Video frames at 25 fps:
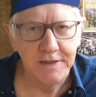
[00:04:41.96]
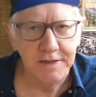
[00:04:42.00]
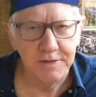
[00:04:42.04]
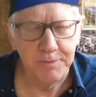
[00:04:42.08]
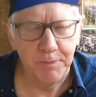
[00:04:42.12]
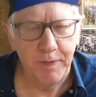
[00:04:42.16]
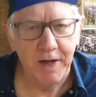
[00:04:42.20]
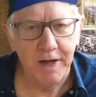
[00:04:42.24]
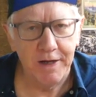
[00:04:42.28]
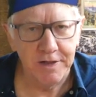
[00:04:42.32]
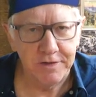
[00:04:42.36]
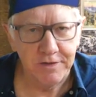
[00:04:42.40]

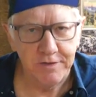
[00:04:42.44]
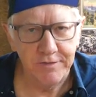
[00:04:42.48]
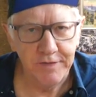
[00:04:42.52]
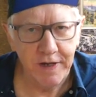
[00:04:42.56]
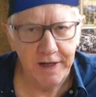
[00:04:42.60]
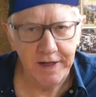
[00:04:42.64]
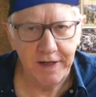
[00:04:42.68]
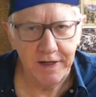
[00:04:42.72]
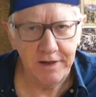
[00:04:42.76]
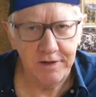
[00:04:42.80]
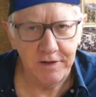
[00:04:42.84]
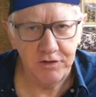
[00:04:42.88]
part of
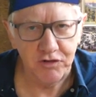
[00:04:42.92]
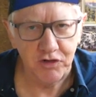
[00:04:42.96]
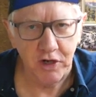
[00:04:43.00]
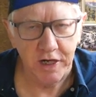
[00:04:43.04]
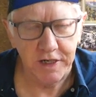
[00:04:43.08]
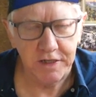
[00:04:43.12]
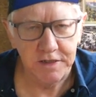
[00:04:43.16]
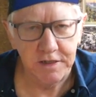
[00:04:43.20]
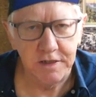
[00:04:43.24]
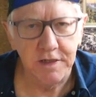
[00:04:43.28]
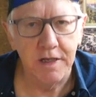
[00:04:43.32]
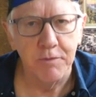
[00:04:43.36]
Naked
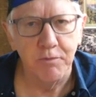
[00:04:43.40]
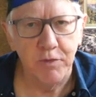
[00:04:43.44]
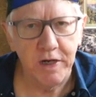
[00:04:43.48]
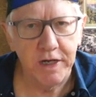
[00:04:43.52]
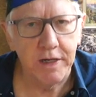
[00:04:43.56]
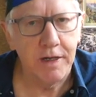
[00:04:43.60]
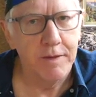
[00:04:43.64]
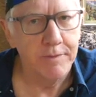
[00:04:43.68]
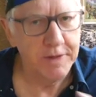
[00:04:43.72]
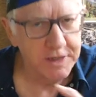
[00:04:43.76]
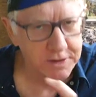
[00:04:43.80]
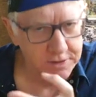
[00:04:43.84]
Attraction, then we're
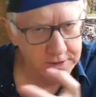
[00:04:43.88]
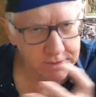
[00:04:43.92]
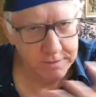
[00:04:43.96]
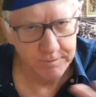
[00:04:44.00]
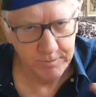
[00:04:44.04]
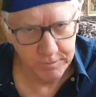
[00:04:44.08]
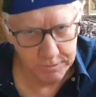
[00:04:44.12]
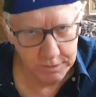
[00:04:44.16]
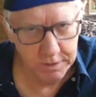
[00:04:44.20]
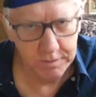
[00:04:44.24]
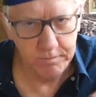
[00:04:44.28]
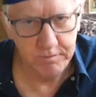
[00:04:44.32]
coming
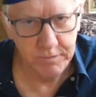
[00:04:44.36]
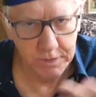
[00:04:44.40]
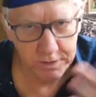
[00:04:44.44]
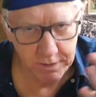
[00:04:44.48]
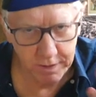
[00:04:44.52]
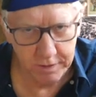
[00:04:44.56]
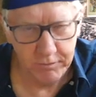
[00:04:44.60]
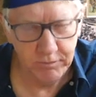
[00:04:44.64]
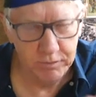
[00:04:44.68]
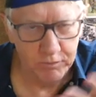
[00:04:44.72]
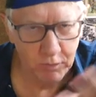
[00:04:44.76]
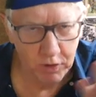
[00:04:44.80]
to, you
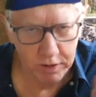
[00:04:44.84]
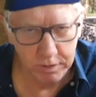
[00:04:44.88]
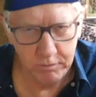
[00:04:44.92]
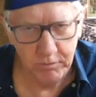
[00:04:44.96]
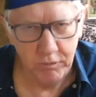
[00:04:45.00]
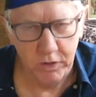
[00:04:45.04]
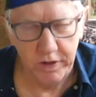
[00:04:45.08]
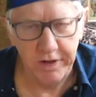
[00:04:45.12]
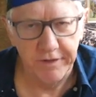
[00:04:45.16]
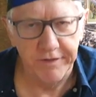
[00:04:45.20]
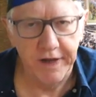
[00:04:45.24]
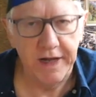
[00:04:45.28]
know,
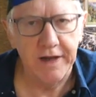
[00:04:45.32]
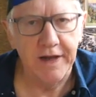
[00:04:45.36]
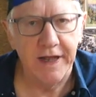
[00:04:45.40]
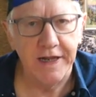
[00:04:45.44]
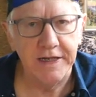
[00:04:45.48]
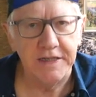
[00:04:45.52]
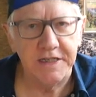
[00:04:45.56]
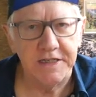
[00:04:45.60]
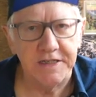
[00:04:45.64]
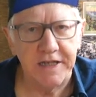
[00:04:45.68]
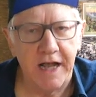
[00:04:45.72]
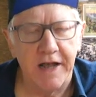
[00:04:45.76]
whatever
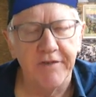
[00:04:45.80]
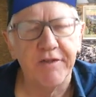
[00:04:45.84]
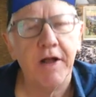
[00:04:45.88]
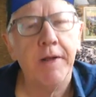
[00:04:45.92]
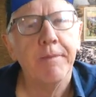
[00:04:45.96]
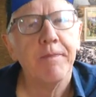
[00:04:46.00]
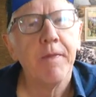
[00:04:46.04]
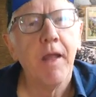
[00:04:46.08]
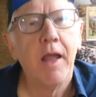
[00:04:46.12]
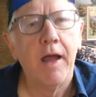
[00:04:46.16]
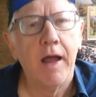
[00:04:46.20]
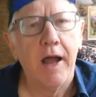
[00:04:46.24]
ladies have.
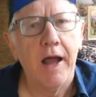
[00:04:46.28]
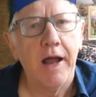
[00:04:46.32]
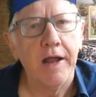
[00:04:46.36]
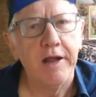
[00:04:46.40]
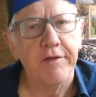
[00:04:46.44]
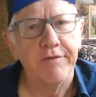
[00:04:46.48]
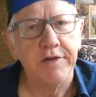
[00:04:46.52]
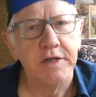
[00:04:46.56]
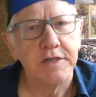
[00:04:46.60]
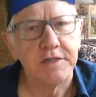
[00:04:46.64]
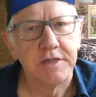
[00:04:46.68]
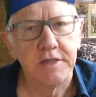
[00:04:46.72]
And
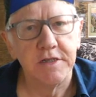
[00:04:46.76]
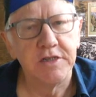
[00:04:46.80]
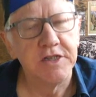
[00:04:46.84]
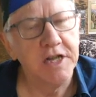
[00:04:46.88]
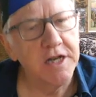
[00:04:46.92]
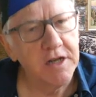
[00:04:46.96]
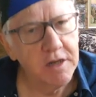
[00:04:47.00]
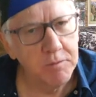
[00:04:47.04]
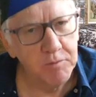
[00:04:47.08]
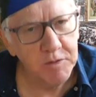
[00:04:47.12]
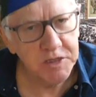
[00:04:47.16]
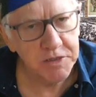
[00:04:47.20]
if it's the
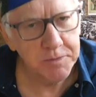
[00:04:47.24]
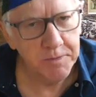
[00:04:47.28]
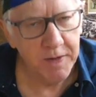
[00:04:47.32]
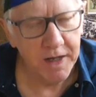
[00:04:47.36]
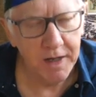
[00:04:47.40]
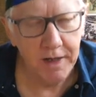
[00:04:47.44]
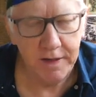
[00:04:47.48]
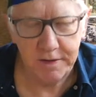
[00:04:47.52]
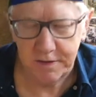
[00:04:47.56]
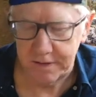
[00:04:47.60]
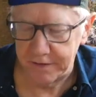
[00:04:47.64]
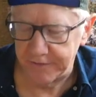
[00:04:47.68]
gentleman's
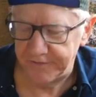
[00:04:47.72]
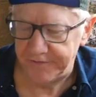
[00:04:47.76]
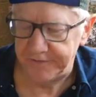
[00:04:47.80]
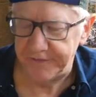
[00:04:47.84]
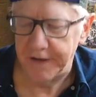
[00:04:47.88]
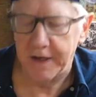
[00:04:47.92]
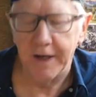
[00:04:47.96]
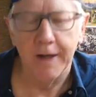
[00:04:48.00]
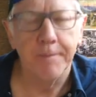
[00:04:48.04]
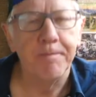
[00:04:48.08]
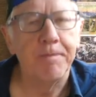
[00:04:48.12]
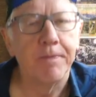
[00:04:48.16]
part of
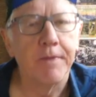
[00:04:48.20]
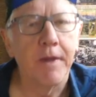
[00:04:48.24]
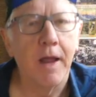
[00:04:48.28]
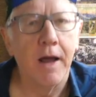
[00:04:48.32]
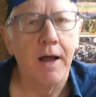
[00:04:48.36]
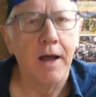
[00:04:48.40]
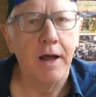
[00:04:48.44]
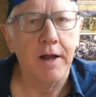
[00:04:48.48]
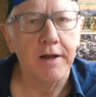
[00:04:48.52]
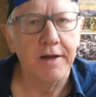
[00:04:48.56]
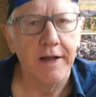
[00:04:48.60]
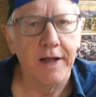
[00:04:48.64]

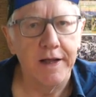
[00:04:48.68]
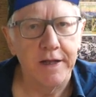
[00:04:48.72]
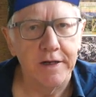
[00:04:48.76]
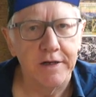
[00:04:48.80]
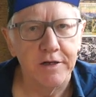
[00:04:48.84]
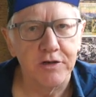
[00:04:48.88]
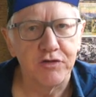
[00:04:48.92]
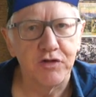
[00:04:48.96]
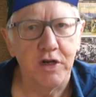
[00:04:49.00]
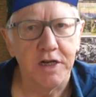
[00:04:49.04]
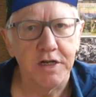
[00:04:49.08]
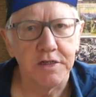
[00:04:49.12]
Naked
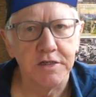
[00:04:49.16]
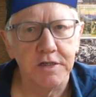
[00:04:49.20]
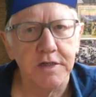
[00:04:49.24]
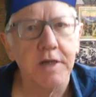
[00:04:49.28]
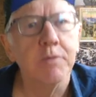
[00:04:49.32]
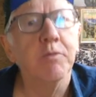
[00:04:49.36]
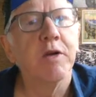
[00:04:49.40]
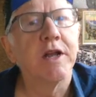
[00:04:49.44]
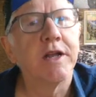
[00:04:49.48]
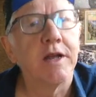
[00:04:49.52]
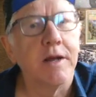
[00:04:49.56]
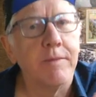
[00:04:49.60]
Attraction,
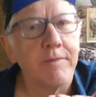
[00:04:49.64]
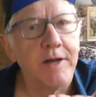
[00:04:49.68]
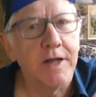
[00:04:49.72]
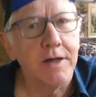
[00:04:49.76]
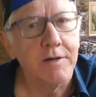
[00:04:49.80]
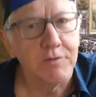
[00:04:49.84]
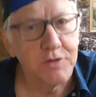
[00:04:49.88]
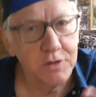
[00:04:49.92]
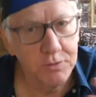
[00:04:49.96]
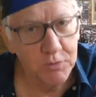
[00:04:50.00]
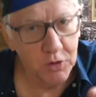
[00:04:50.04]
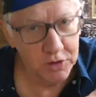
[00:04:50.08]
then we're coming
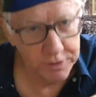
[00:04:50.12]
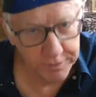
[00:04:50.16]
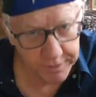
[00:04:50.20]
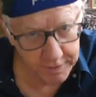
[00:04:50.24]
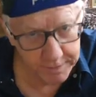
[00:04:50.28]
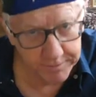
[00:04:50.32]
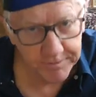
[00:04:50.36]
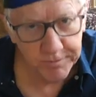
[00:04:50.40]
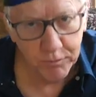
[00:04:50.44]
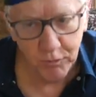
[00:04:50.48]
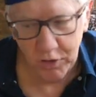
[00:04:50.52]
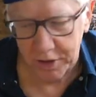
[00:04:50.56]
up to what
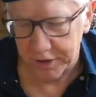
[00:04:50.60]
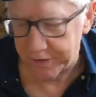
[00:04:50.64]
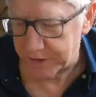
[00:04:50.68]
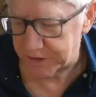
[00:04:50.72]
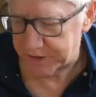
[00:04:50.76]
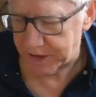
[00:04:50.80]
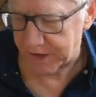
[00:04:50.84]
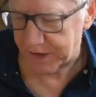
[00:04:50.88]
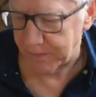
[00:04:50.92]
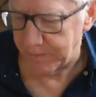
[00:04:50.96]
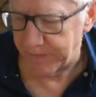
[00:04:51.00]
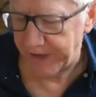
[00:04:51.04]
the
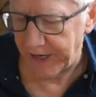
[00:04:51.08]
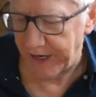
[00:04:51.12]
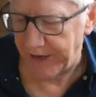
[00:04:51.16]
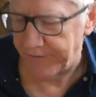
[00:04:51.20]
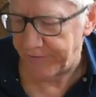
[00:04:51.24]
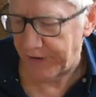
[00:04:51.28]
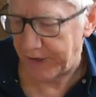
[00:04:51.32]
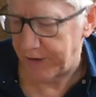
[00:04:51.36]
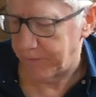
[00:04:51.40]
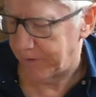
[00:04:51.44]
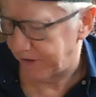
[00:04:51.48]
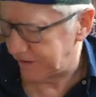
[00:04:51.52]
gentleman
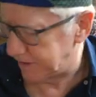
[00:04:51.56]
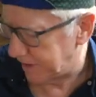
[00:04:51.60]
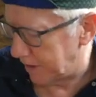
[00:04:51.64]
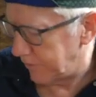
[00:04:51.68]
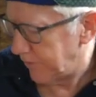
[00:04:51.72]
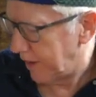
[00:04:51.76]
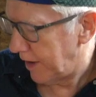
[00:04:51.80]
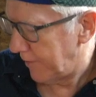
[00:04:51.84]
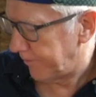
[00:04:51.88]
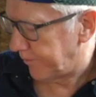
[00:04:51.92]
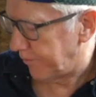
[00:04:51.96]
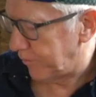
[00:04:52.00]
has. Anyway, so
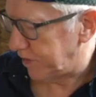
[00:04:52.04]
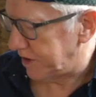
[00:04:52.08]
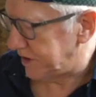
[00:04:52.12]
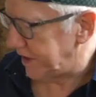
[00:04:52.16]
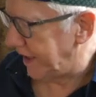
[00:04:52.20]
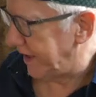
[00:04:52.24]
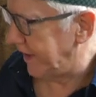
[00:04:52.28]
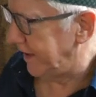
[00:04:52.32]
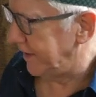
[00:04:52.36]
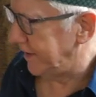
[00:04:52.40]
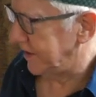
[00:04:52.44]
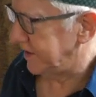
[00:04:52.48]
we're
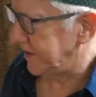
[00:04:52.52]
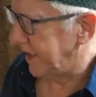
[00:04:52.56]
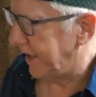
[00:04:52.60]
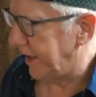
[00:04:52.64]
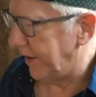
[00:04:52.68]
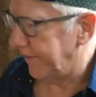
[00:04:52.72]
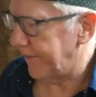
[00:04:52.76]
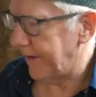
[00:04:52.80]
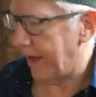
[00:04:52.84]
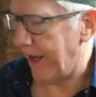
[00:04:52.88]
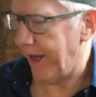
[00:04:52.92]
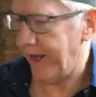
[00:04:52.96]
taking this
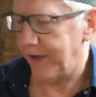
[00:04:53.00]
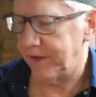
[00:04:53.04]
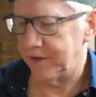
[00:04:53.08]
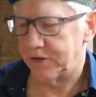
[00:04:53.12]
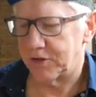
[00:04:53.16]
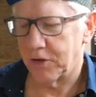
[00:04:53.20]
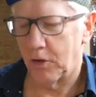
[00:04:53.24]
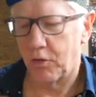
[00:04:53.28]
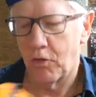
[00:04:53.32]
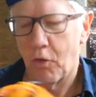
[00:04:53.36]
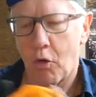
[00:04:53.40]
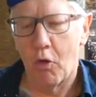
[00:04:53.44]
out,
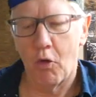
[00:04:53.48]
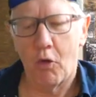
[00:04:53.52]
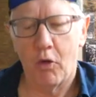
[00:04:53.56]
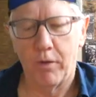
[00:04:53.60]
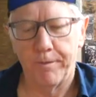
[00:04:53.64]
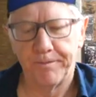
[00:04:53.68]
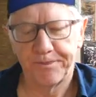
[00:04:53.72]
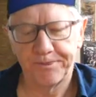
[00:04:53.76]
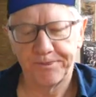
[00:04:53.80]
and oh,